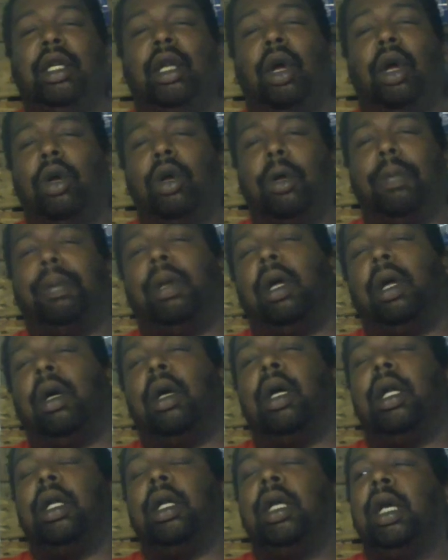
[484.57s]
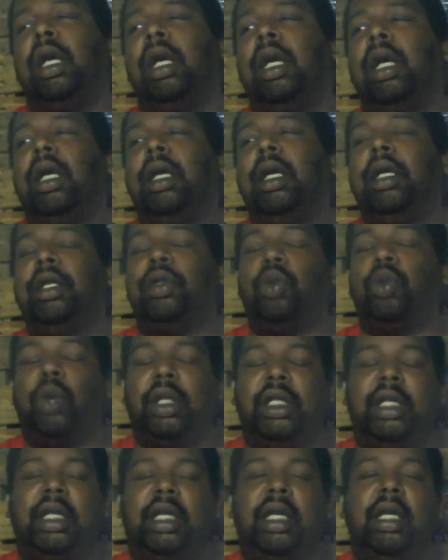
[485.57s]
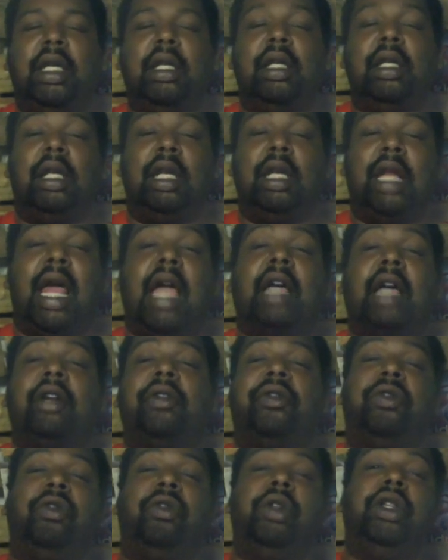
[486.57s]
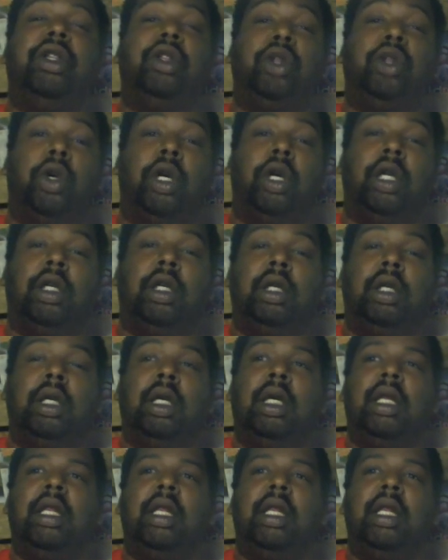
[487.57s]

don't applaud is, once again, the lack of free thought,